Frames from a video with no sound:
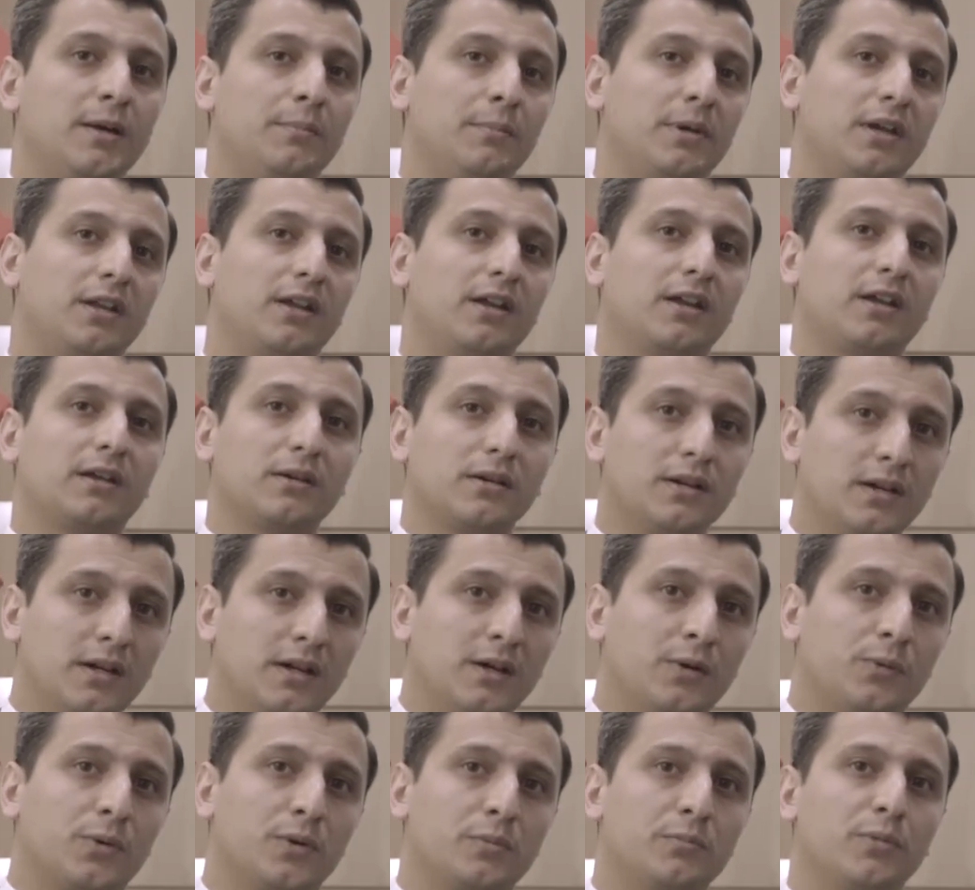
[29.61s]
meaning
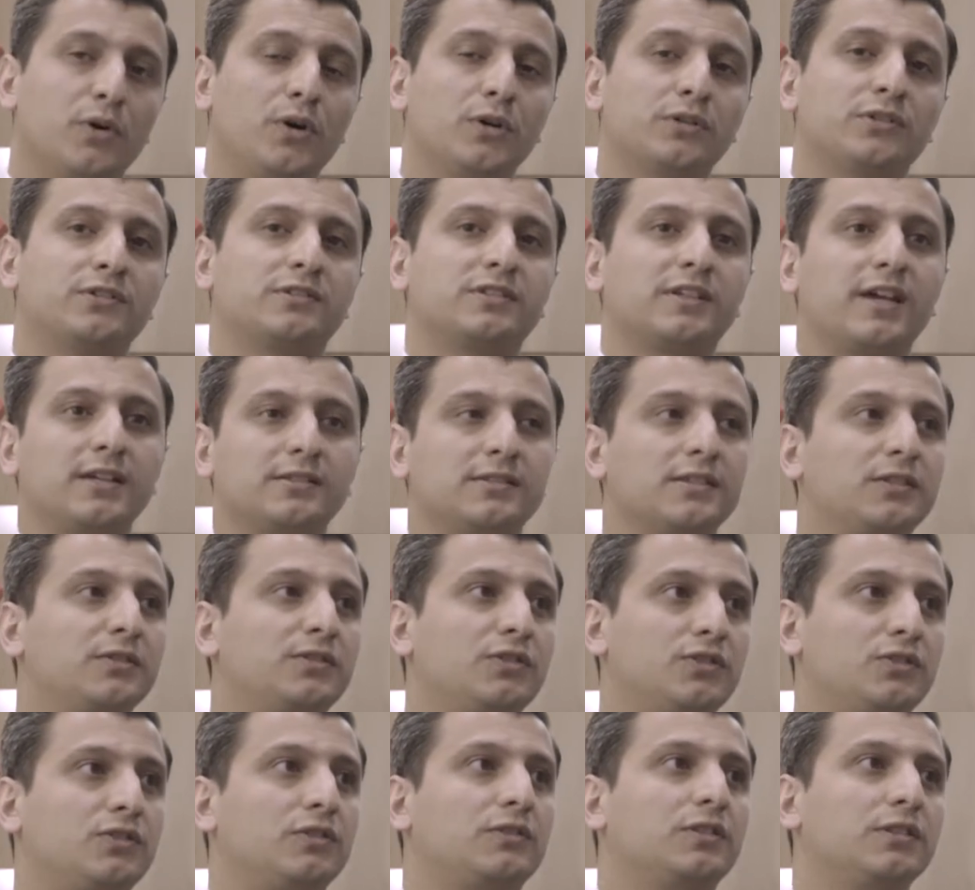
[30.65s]
we're more discussing
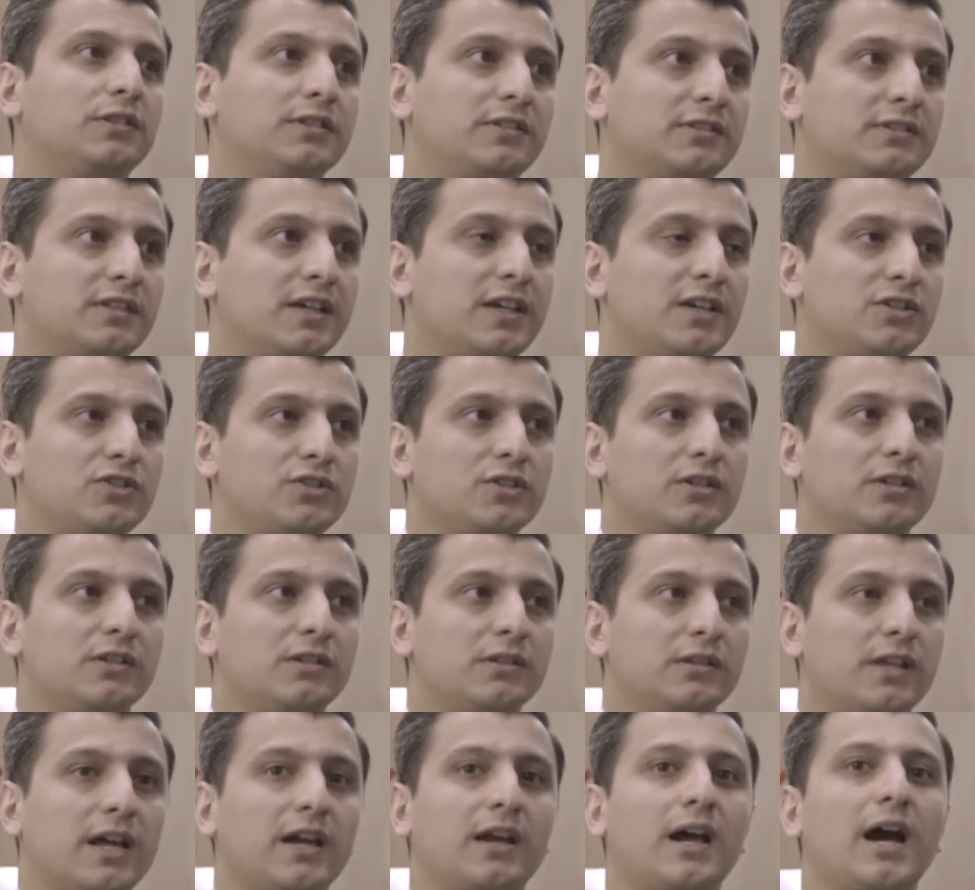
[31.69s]

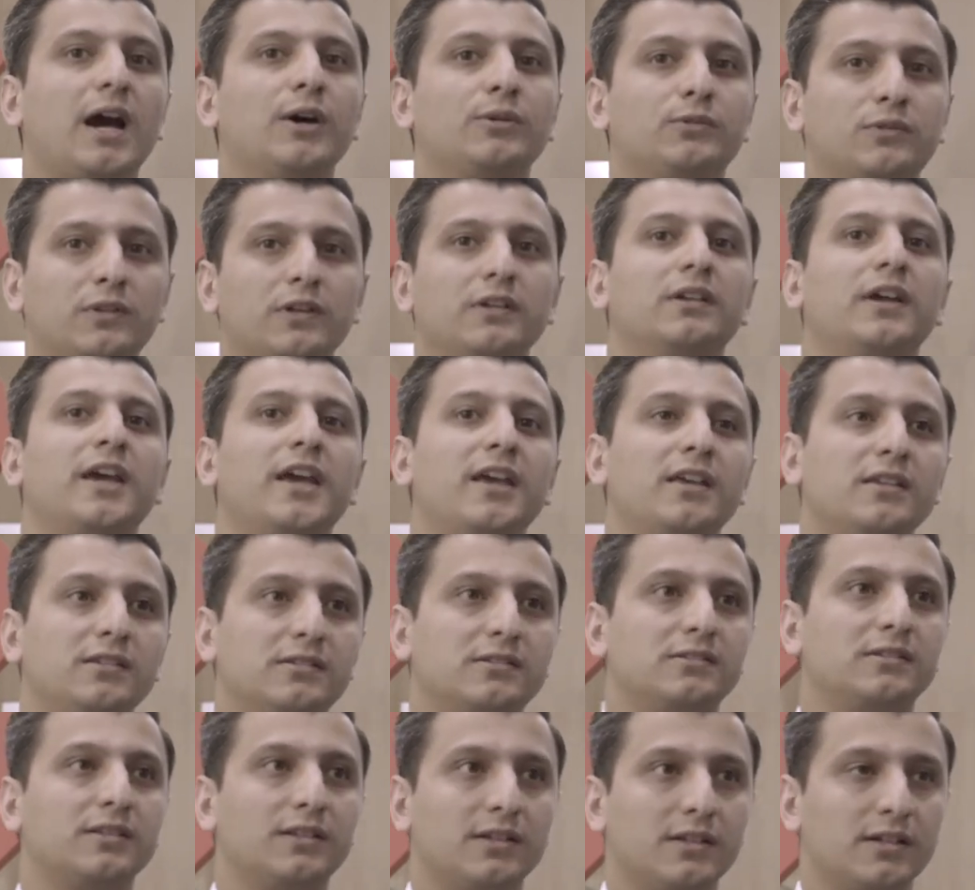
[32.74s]
digitalization, like how to
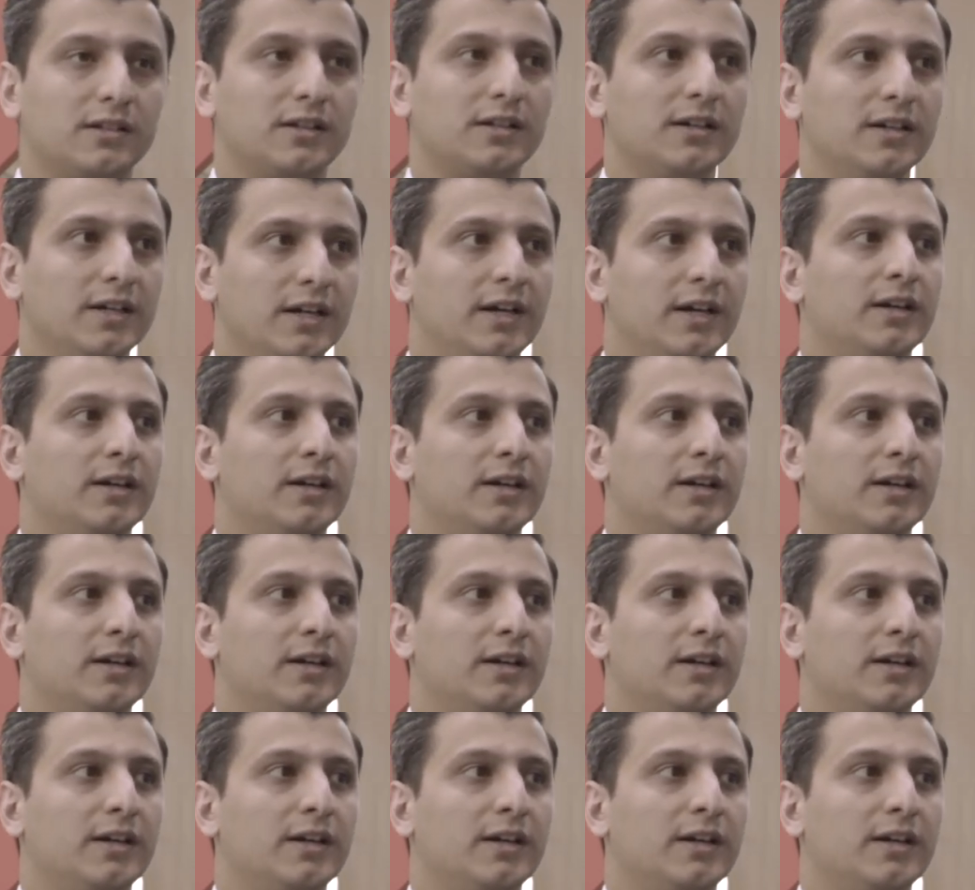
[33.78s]
enhance the